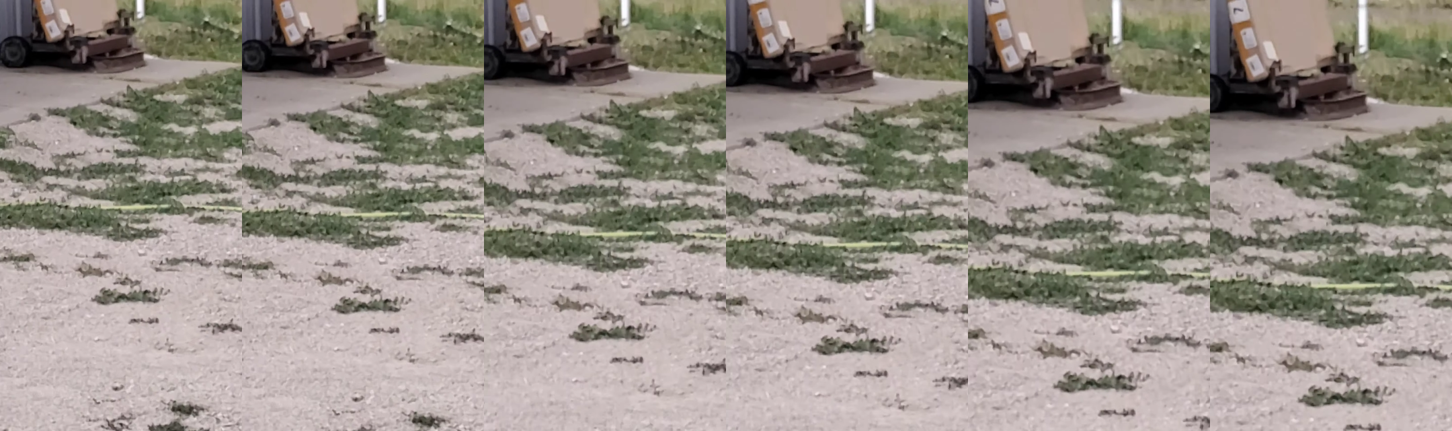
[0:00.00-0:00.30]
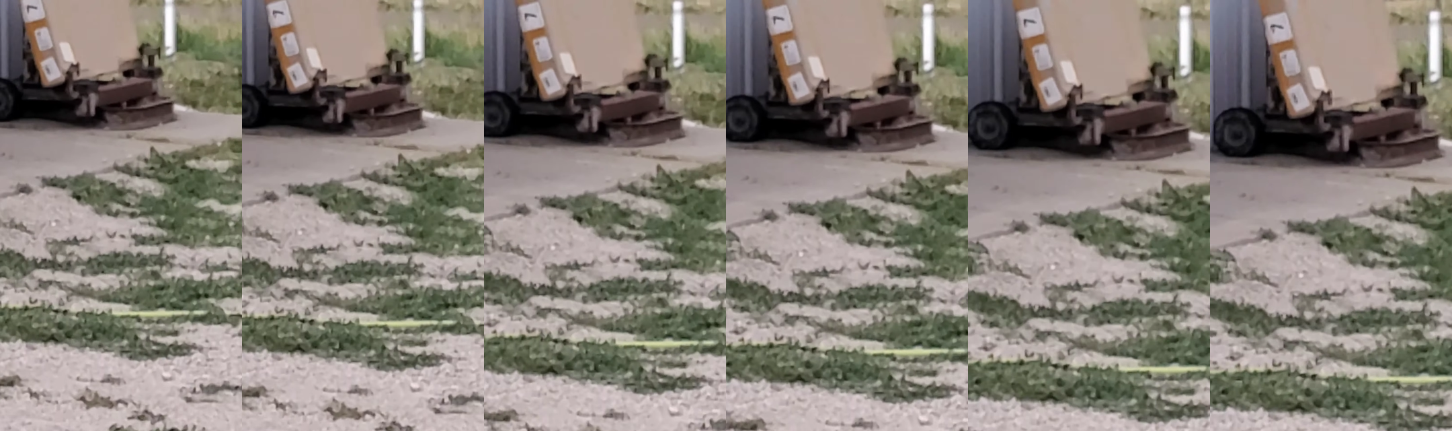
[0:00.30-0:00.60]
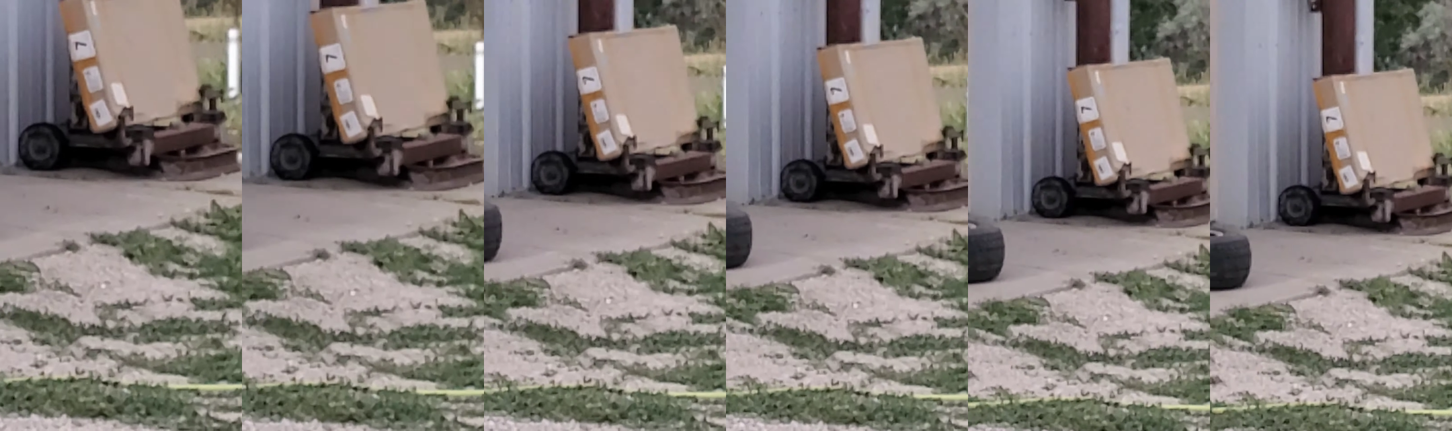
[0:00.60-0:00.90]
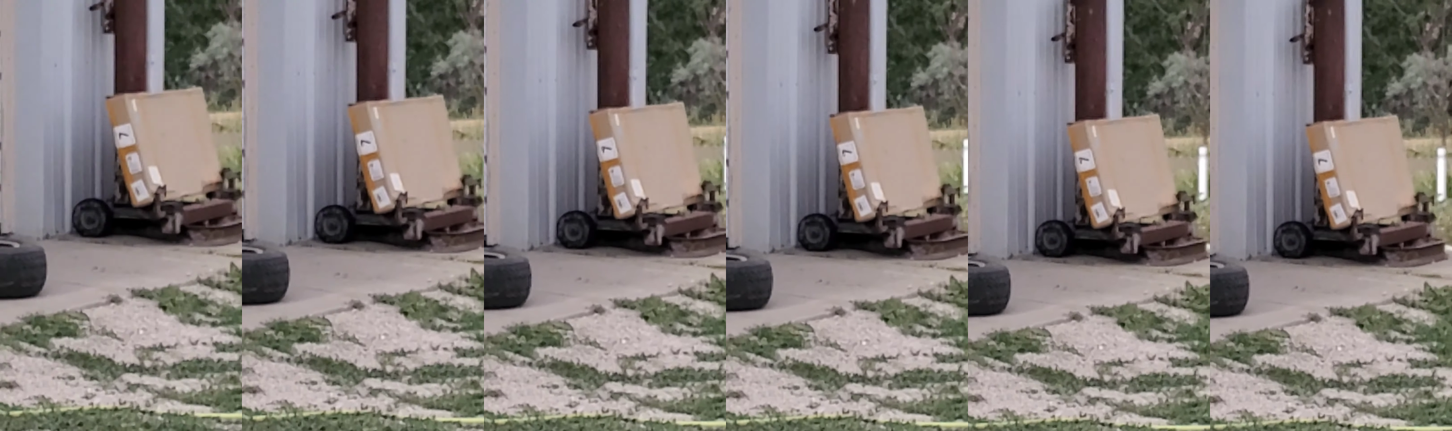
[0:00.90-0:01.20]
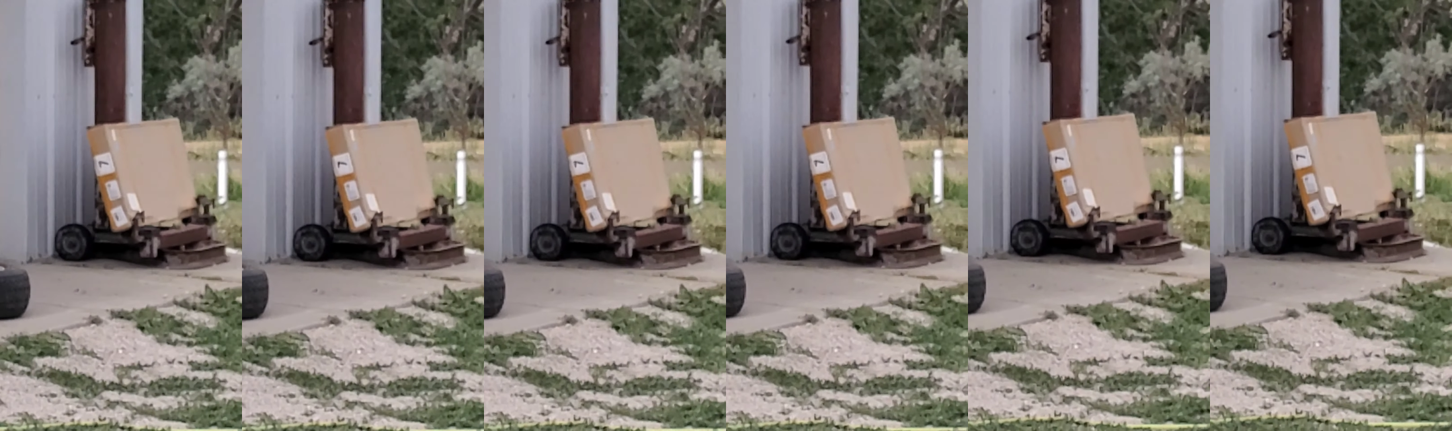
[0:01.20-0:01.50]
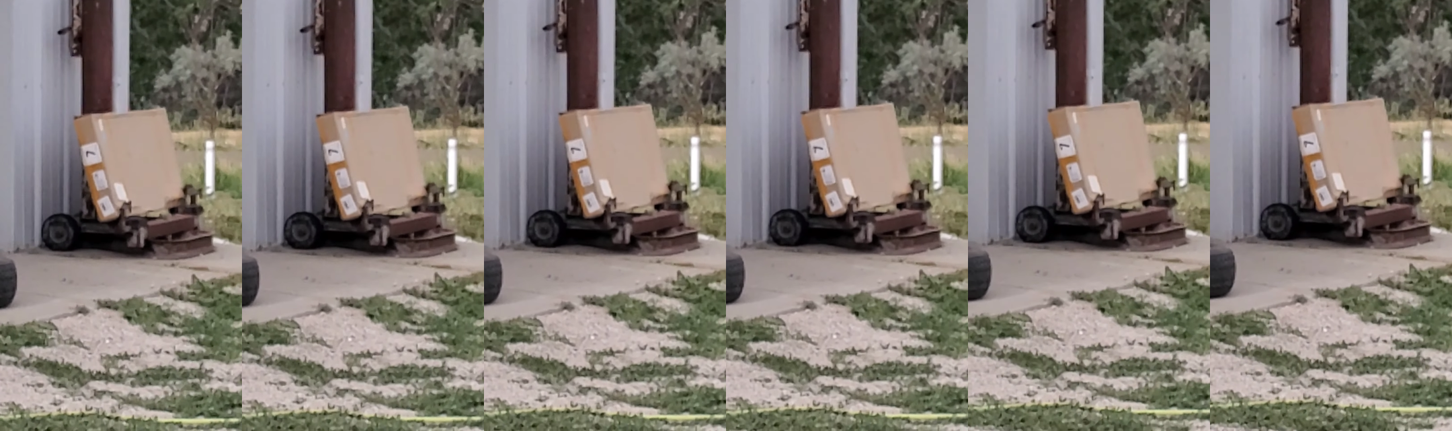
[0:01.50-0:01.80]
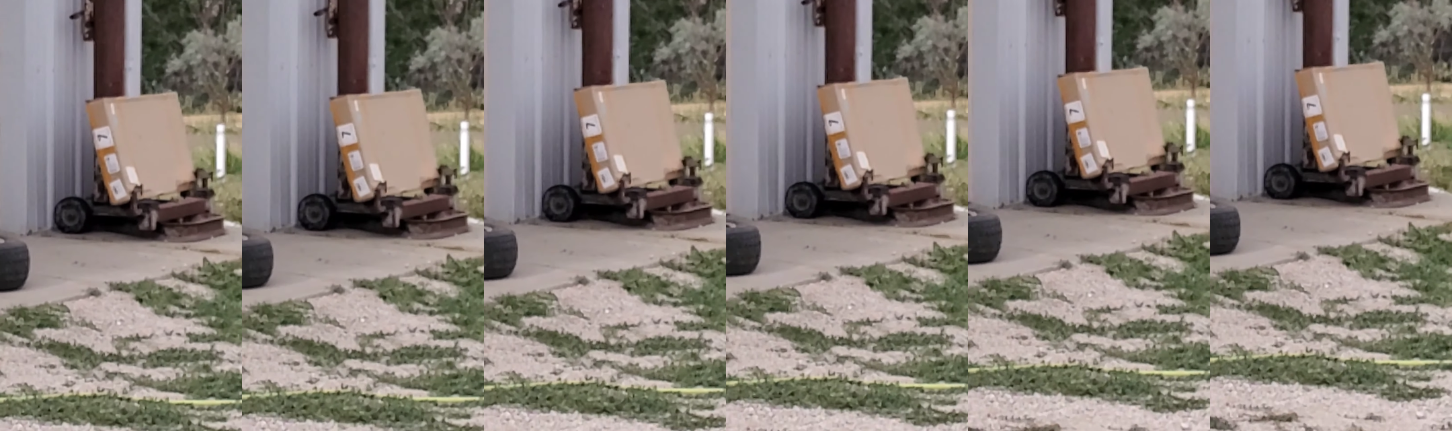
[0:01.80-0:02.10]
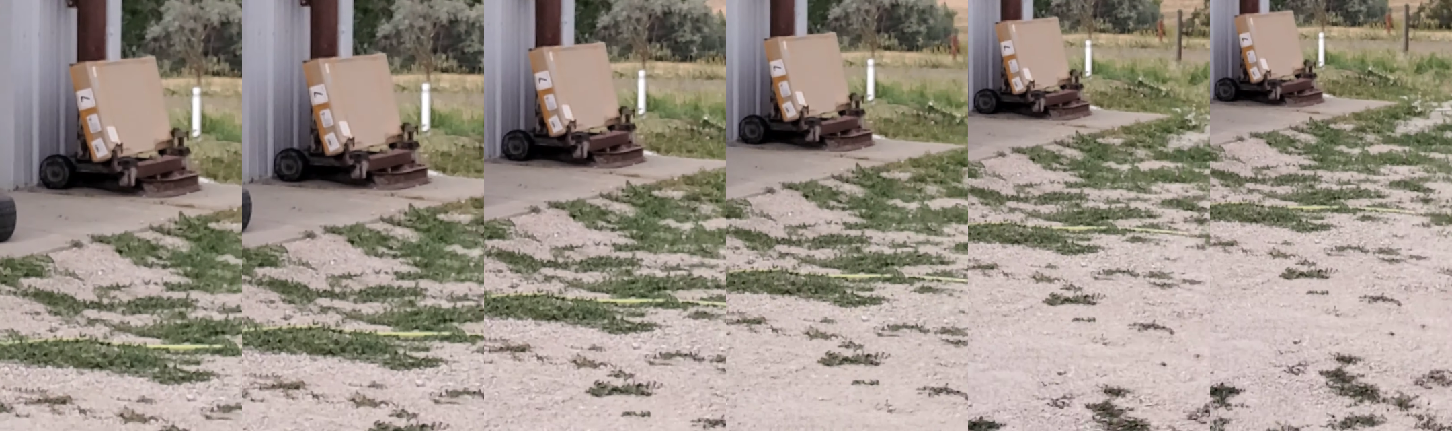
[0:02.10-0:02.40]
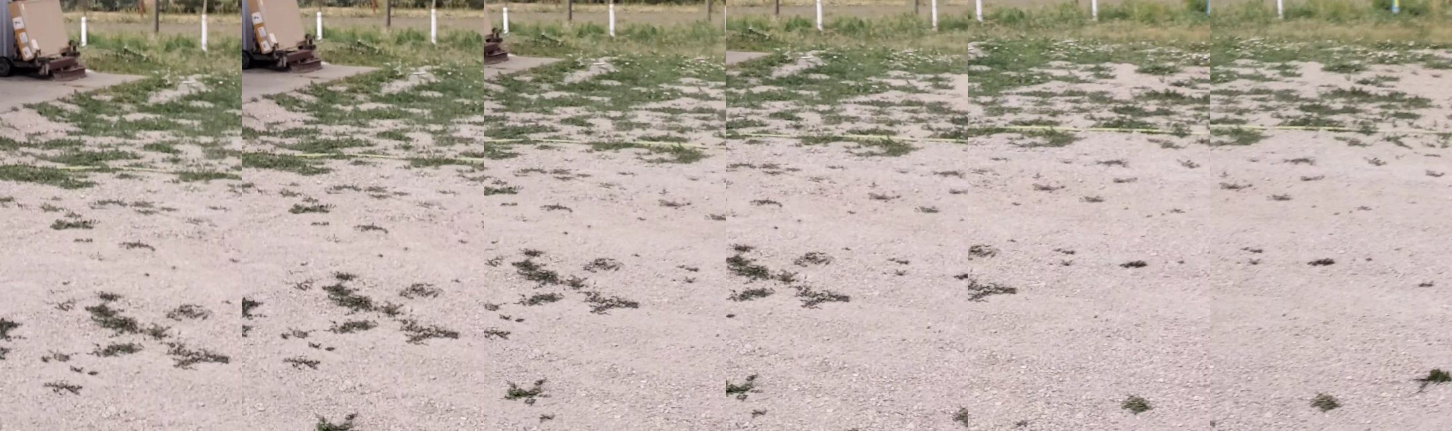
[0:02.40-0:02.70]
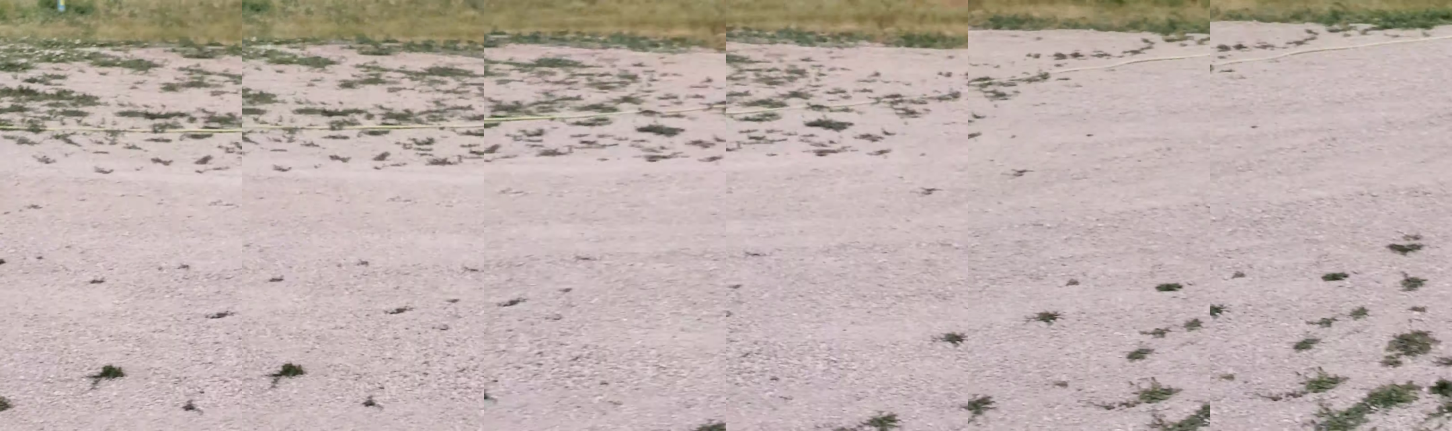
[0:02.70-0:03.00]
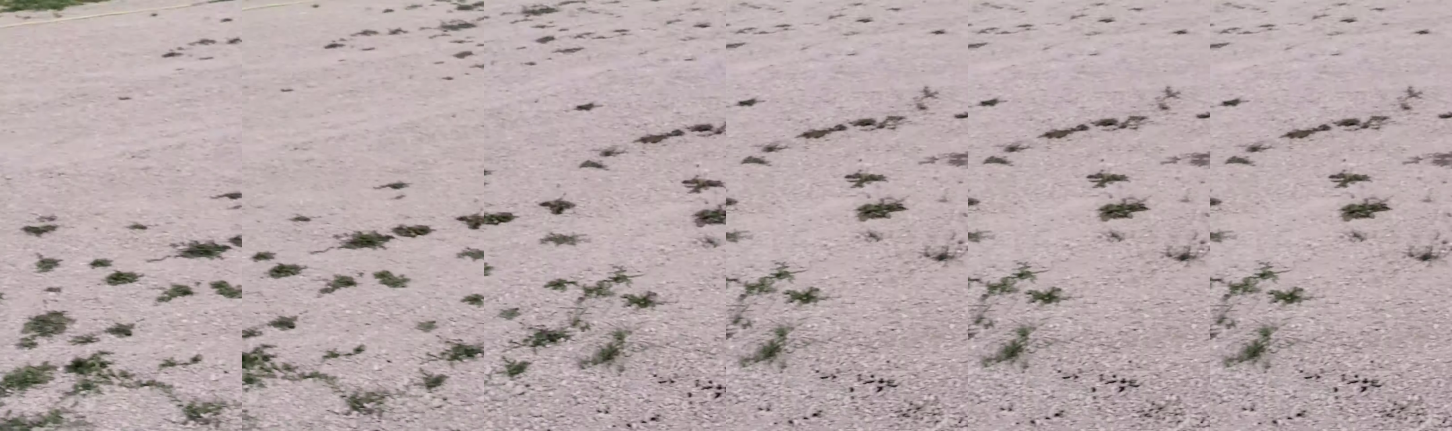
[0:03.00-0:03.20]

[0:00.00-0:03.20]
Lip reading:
(no speaker visible)